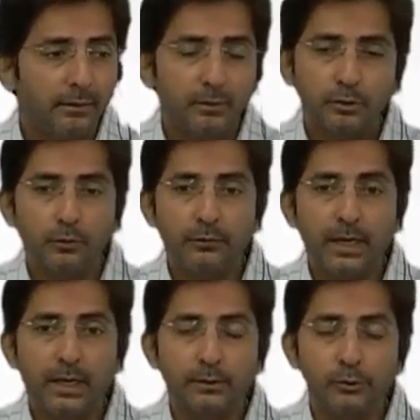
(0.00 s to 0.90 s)
So we
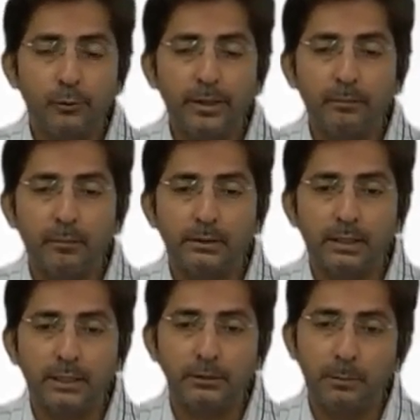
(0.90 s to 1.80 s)
are assuming
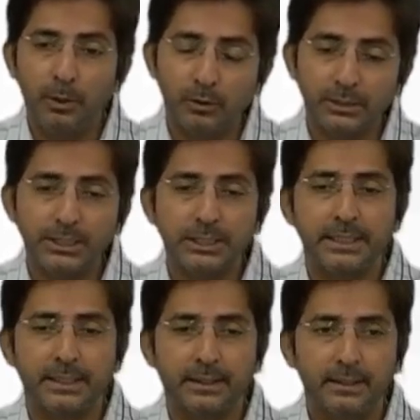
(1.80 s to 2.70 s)
mother is below
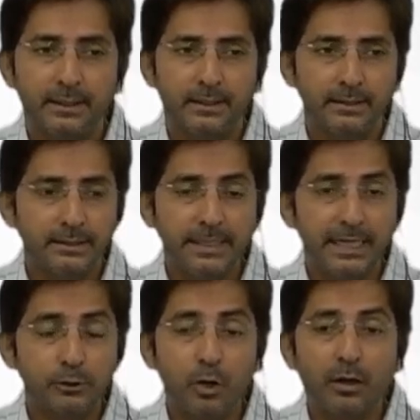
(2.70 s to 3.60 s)
60. She
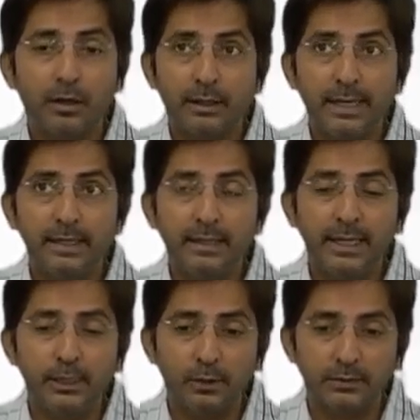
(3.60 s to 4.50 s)
has not attained the
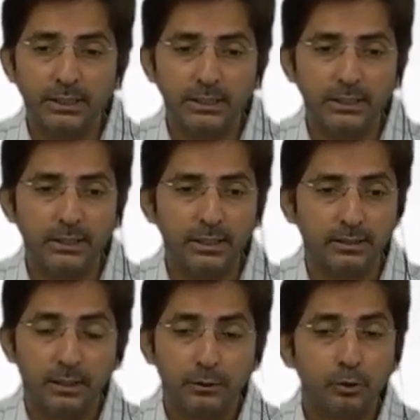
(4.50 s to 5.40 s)
age of 60
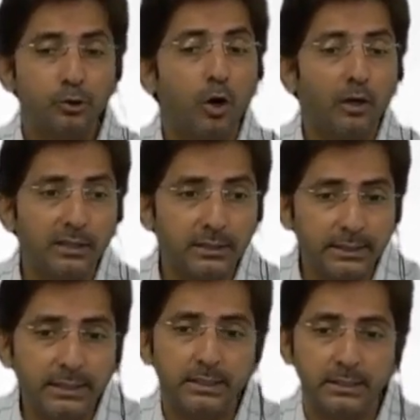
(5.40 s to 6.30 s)
years, so not a
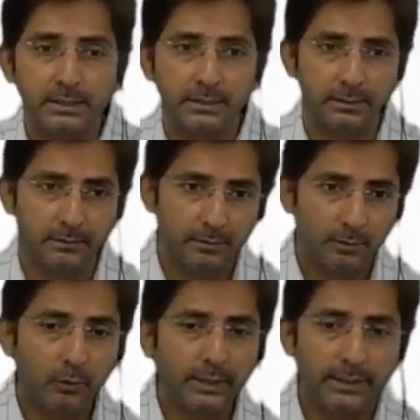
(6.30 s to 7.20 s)
senior citizen.
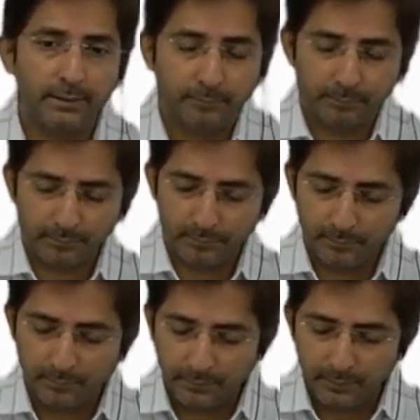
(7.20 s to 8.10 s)
Okay.
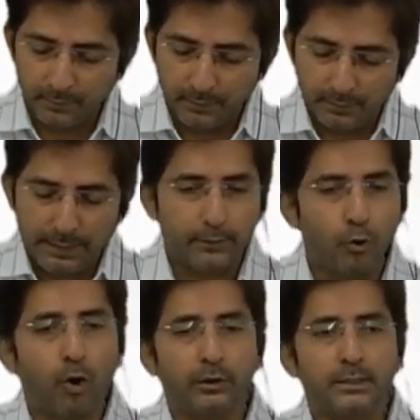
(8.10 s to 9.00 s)
And
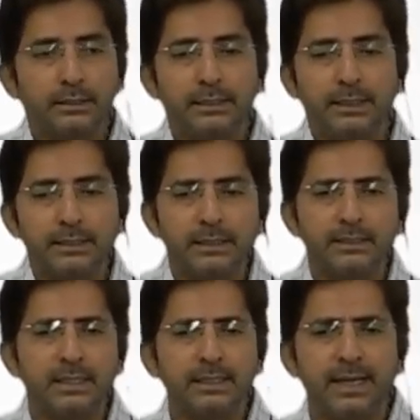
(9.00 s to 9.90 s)
not a senior
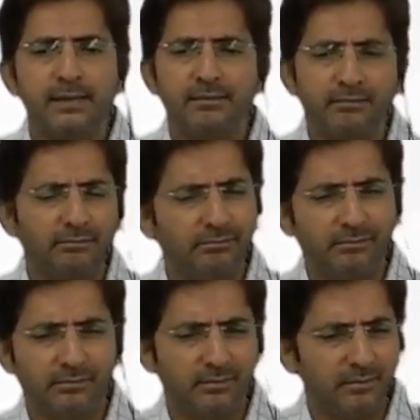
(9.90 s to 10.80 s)
citizen, then
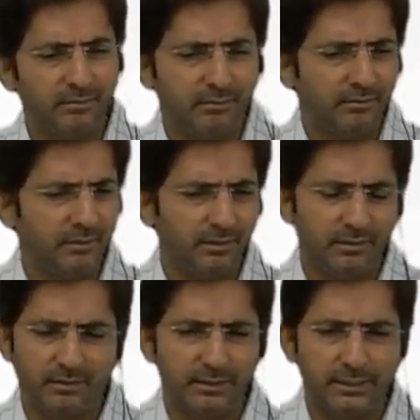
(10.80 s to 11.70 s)

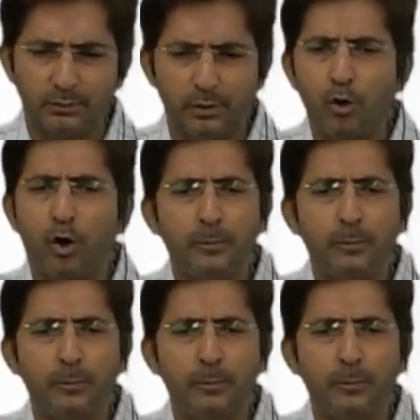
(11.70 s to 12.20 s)
this will not